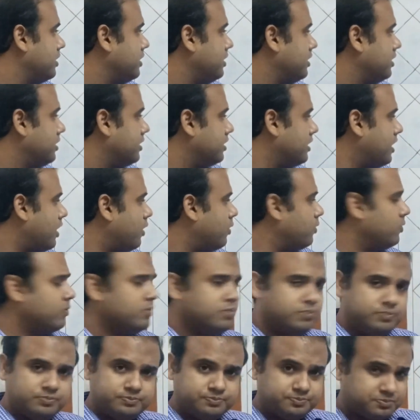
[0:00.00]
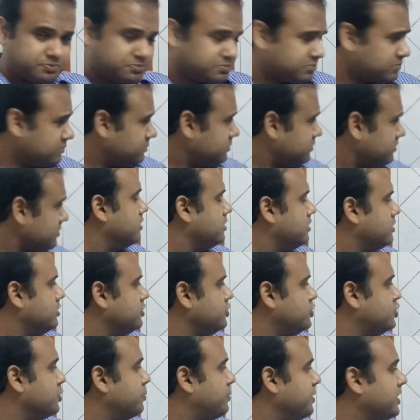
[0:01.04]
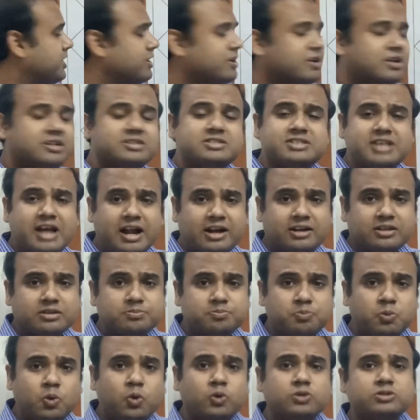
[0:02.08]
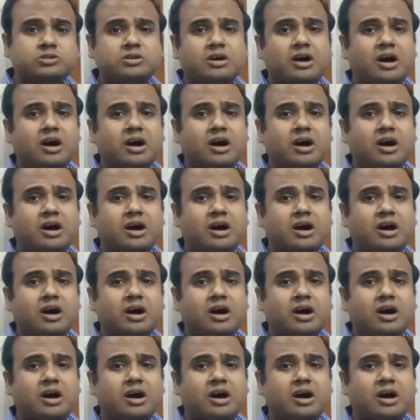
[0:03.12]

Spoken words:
Now, Jupiter and Saturn both